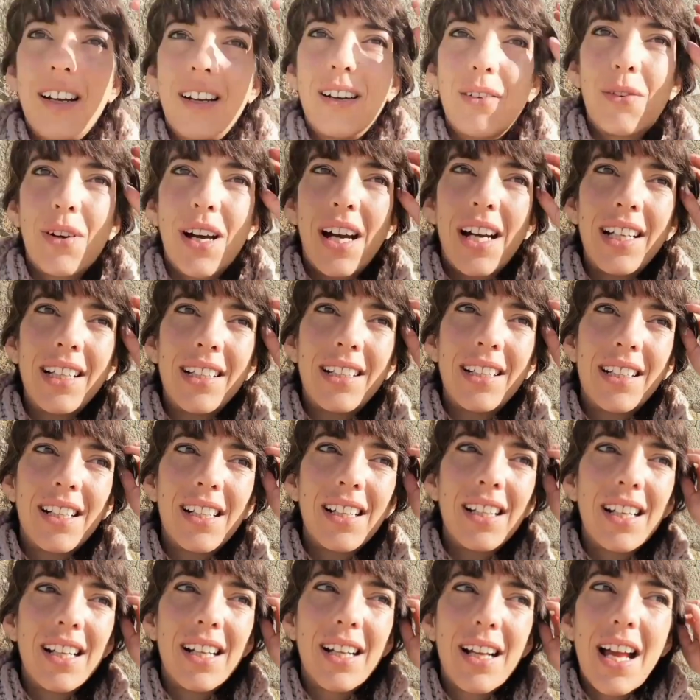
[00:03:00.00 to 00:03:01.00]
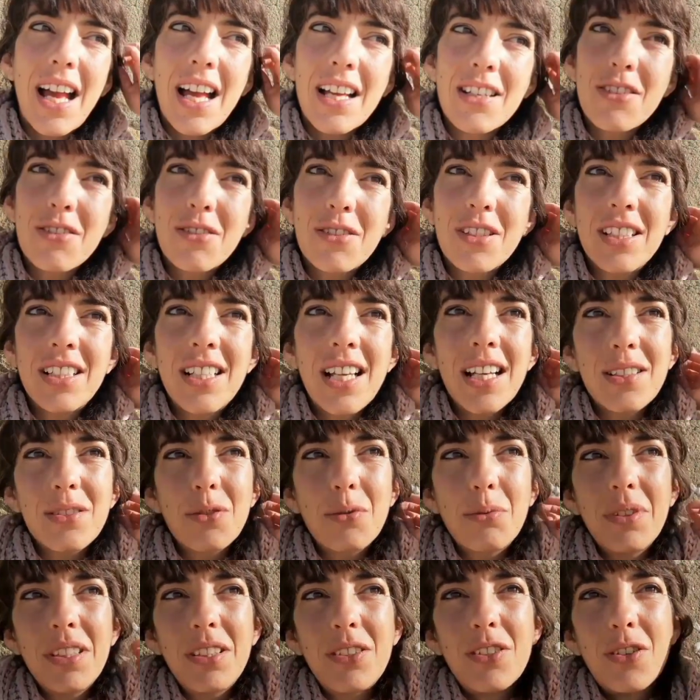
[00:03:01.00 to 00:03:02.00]
right? As you
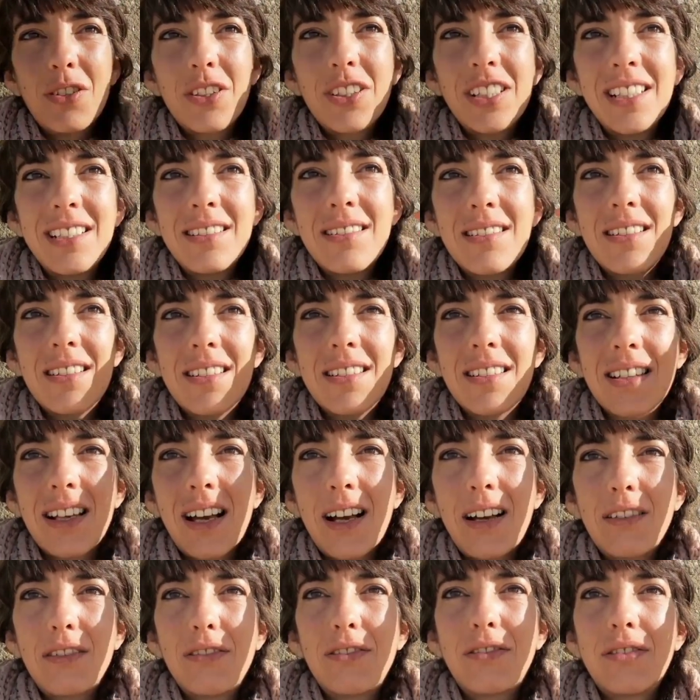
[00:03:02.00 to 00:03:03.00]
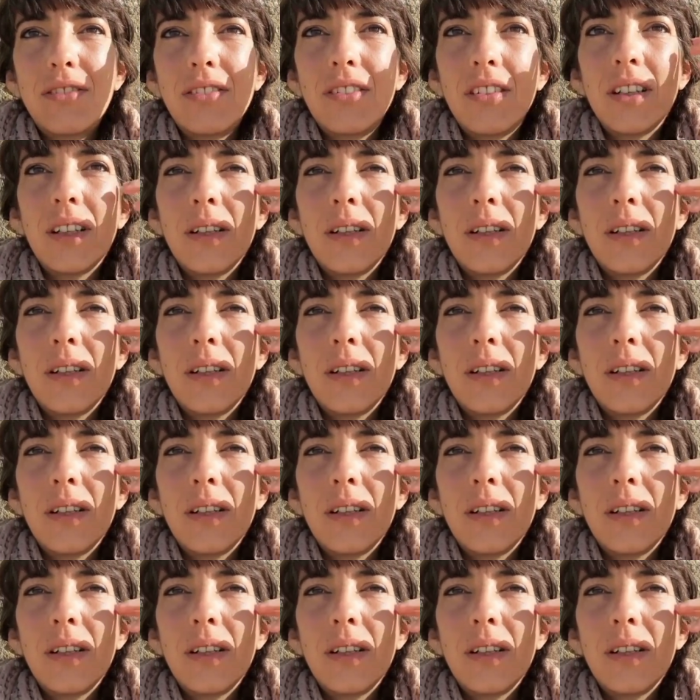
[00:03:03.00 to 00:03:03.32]
connect with your inner self,